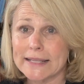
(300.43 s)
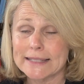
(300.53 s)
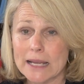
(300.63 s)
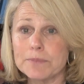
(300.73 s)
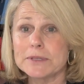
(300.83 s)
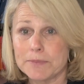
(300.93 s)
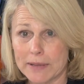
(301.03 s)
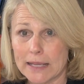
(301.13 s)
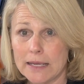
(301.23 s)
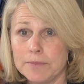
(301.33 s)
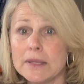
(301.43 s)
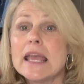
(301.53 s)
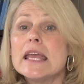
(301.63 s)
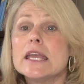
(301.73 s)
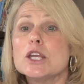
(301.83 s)
step to be
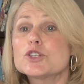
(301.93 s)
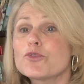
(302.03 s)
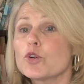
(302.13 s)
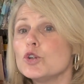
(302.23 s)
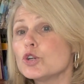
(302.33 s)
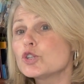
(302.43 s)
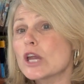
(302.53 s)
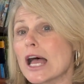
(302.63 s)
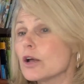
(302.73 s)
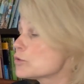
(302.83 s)
is for your child